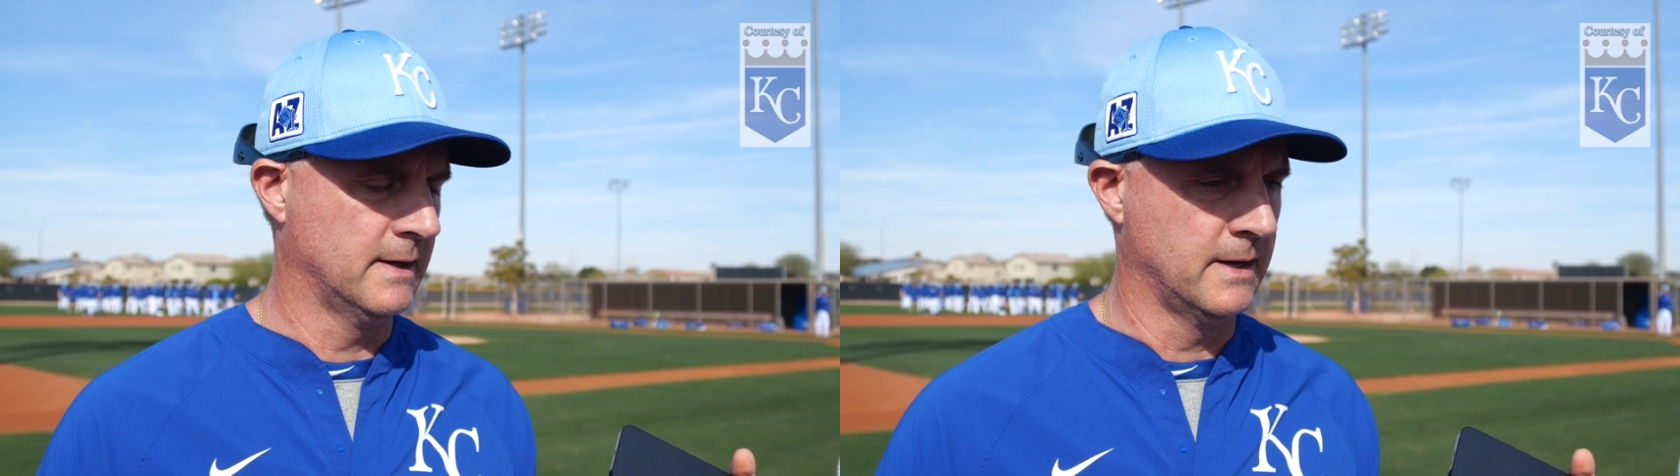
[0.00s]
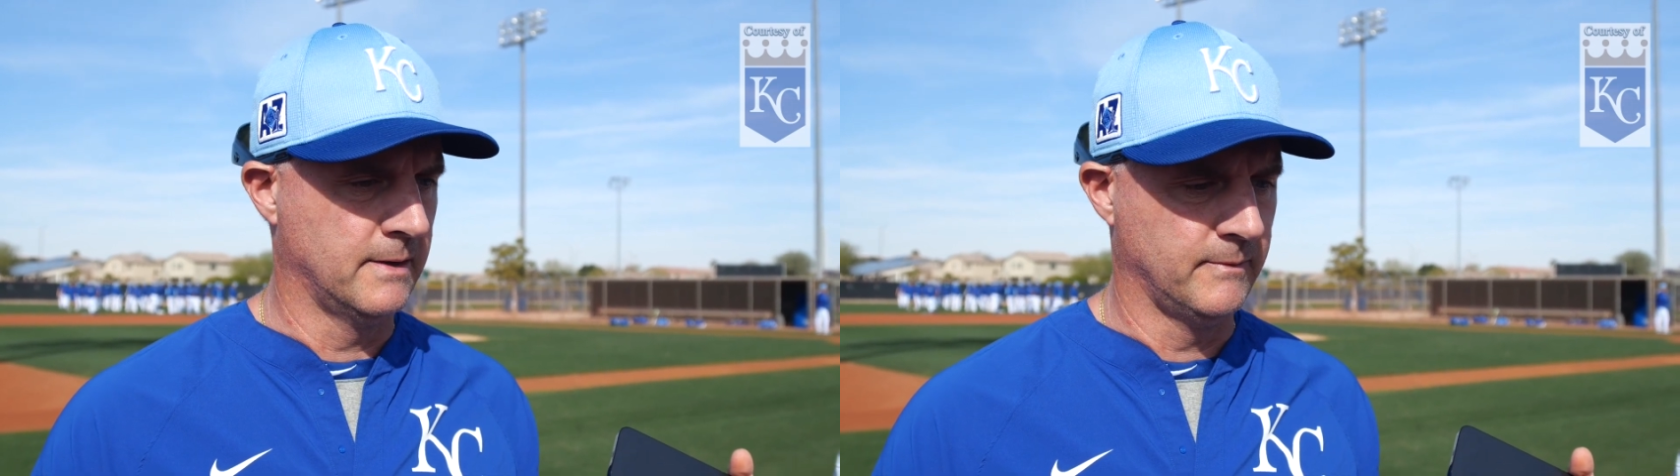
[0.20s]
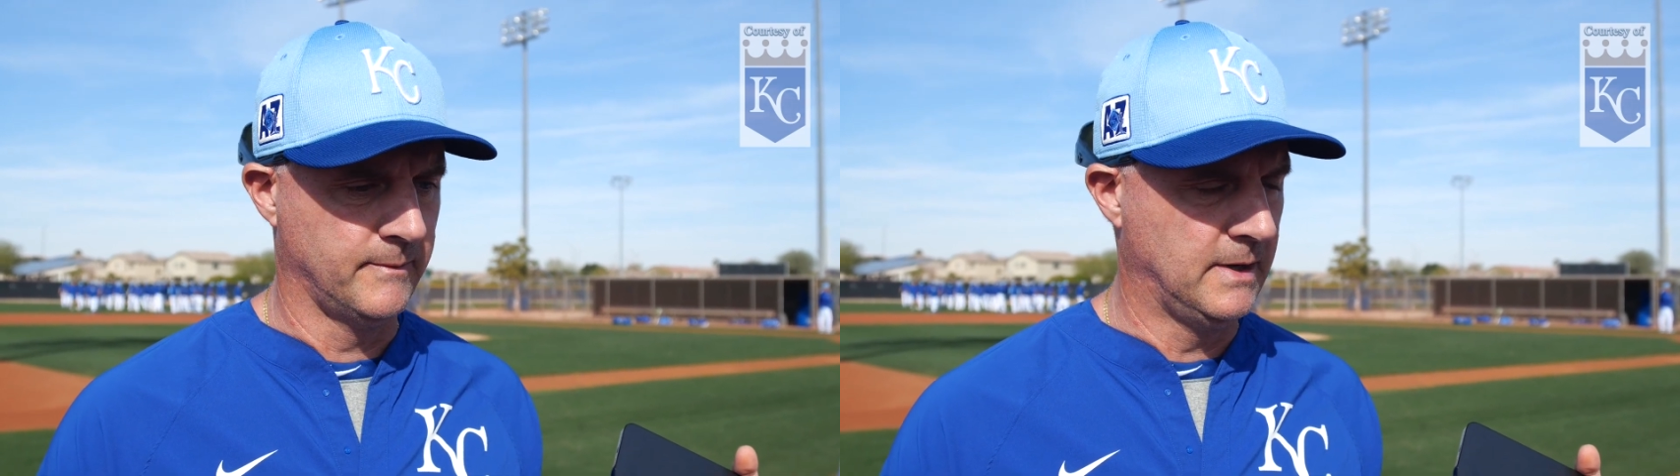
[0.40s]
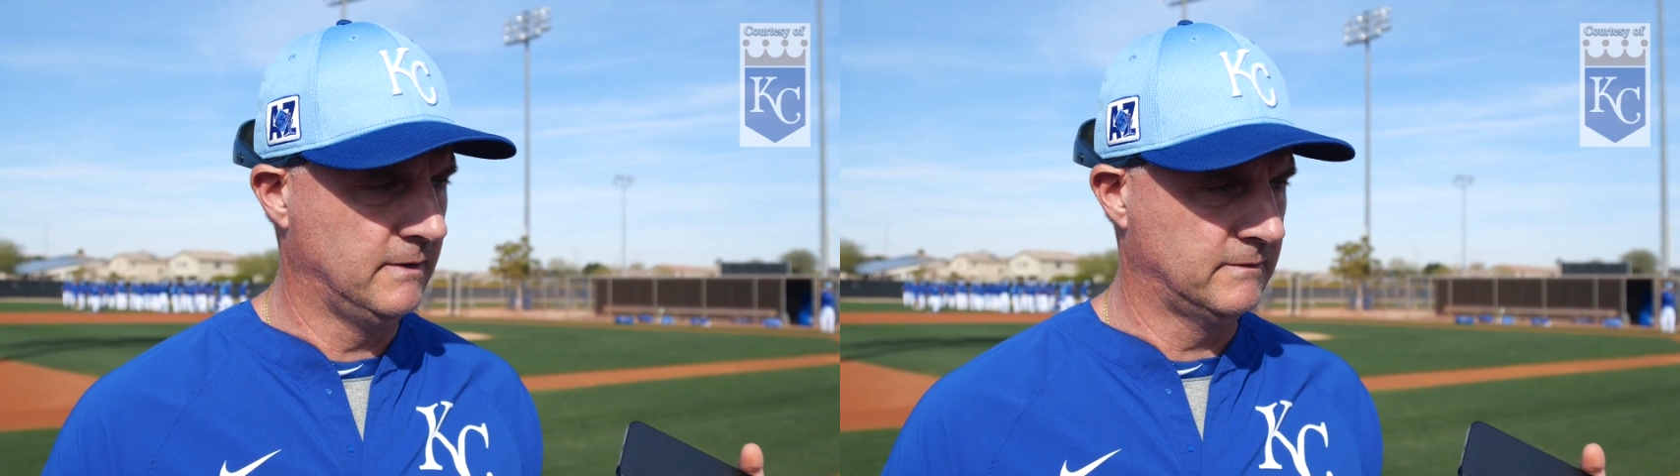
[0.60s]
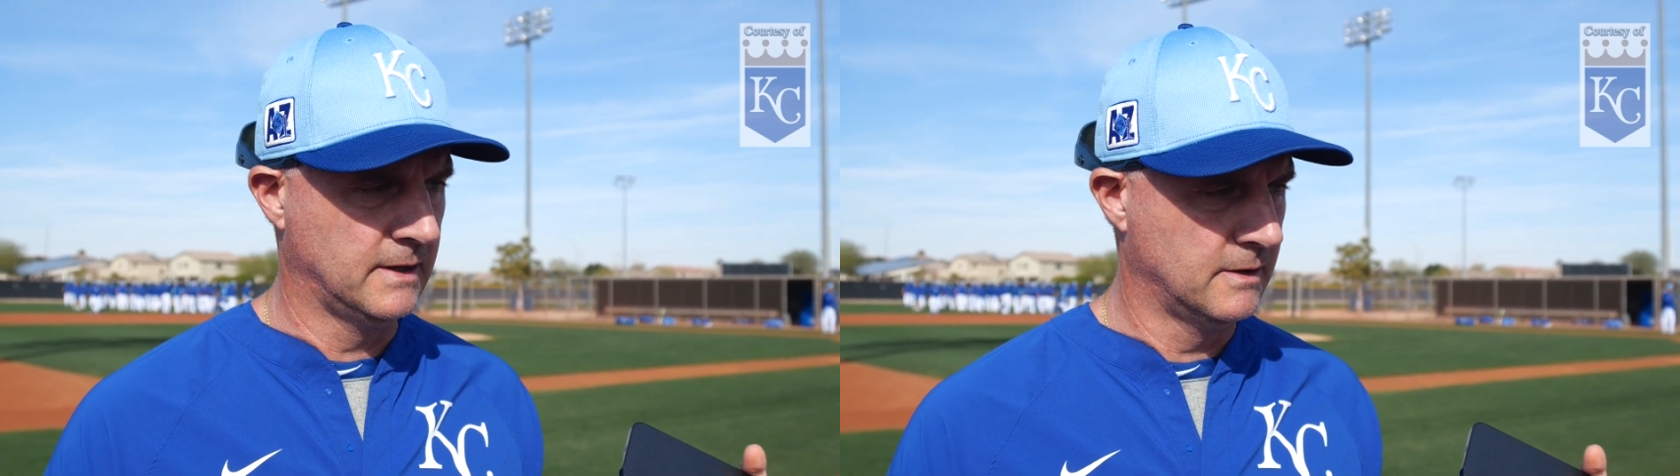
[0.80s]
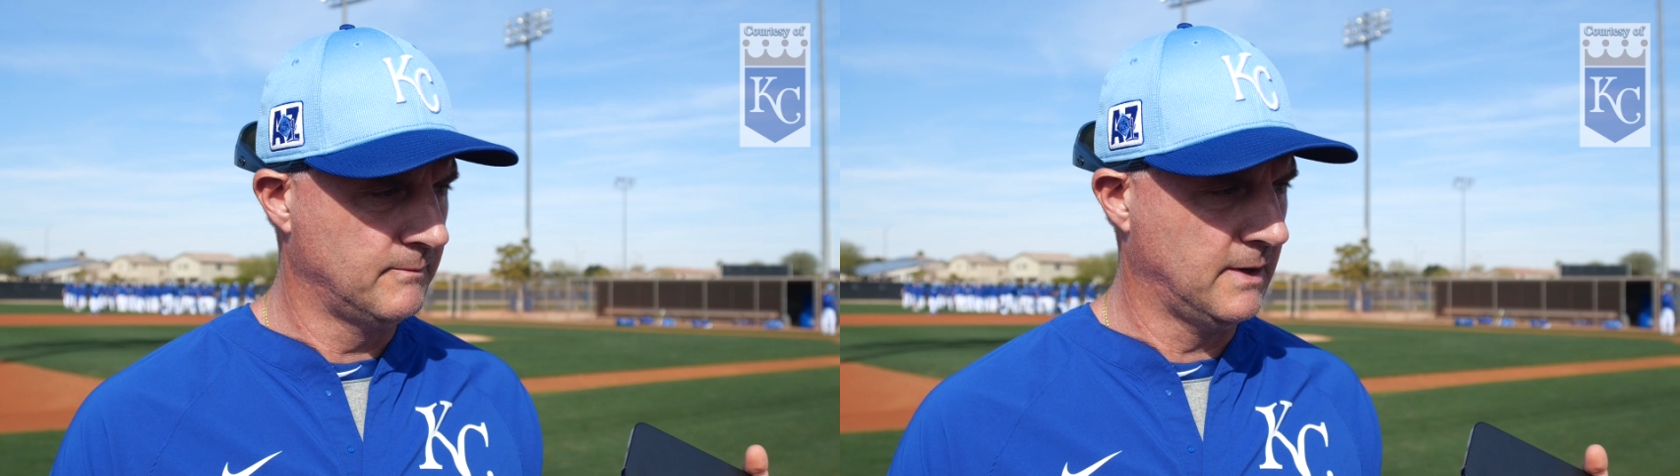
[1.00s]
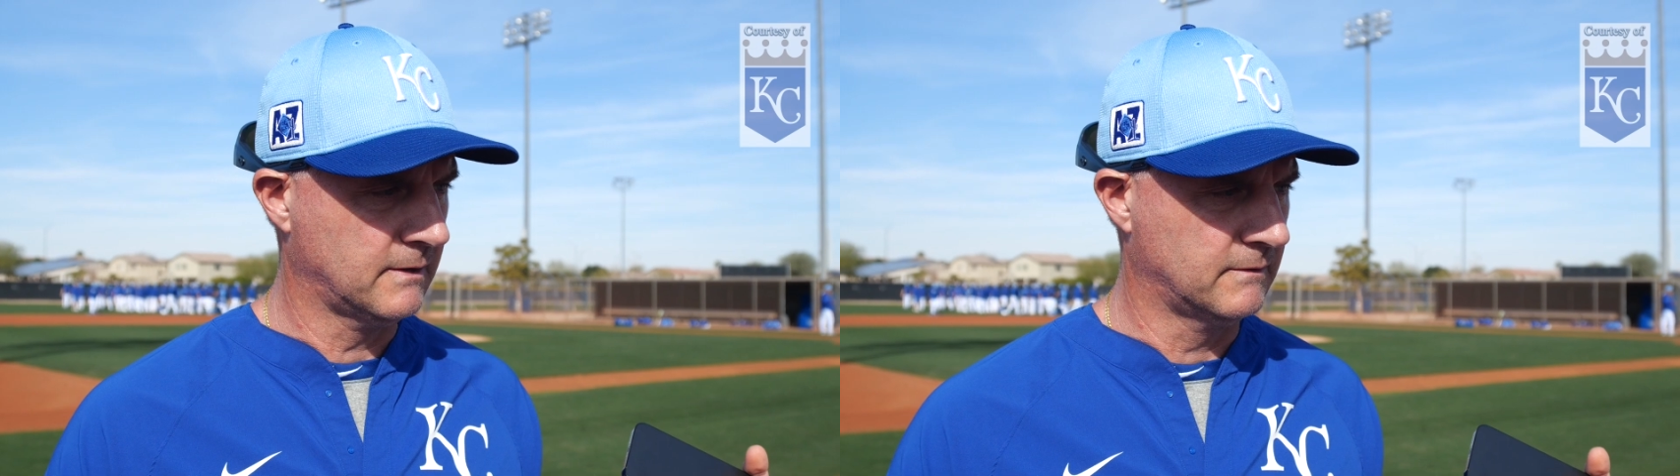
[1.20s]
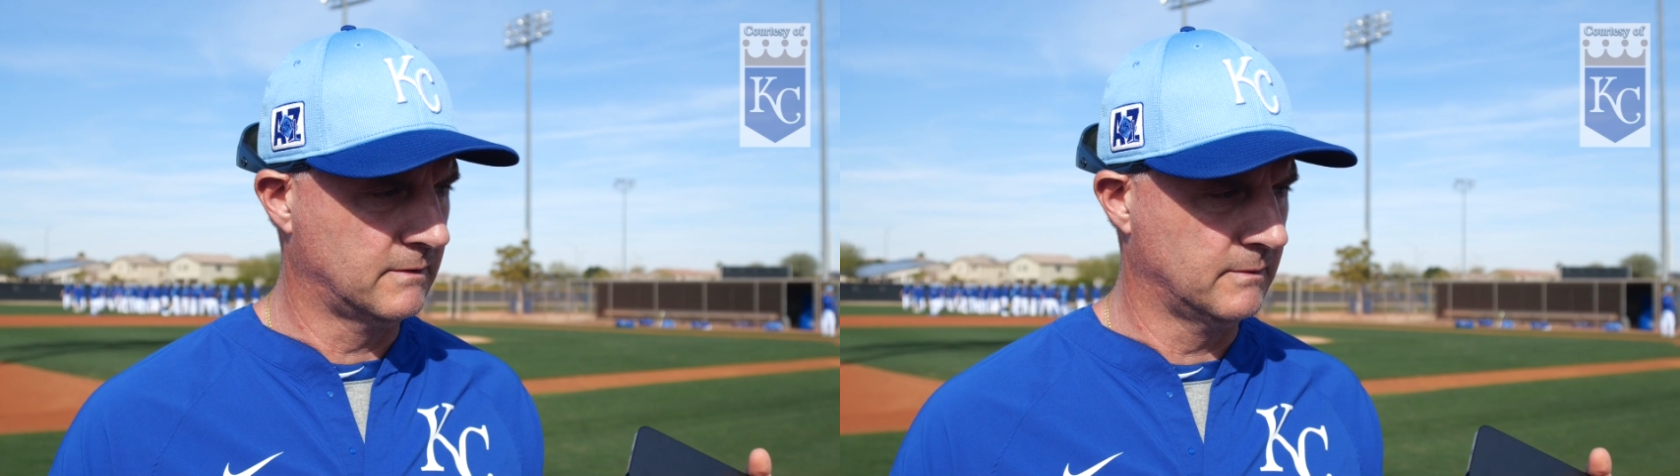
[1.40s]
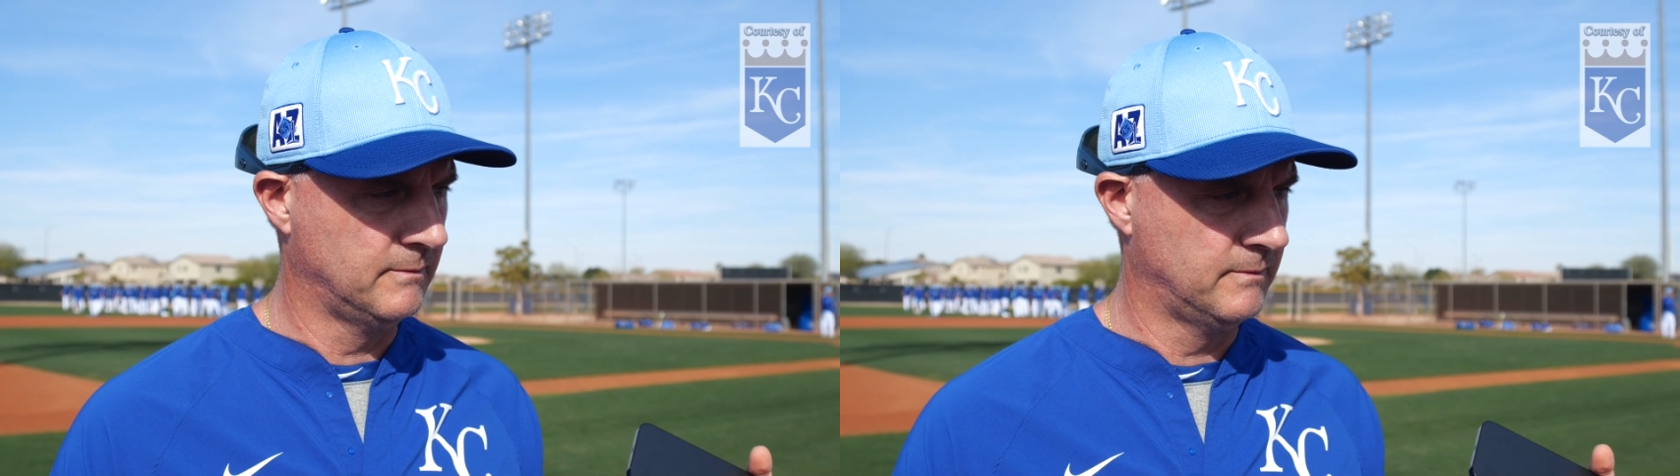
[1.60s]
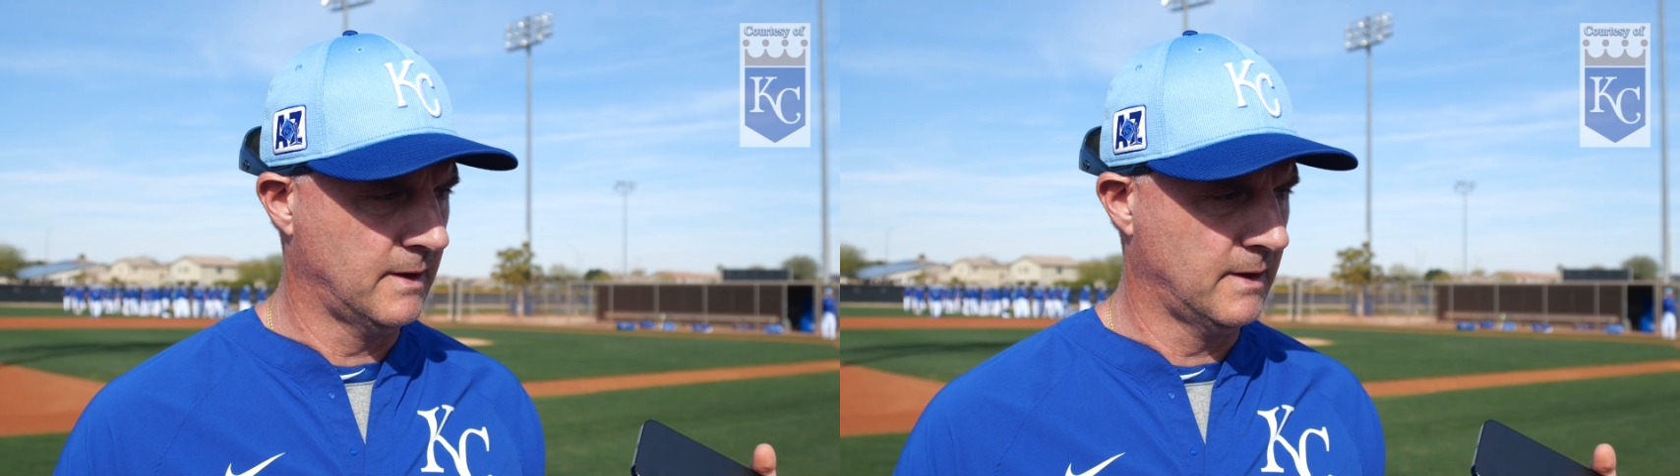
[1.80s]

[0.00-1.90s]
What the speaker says: I mean, he's in the mix to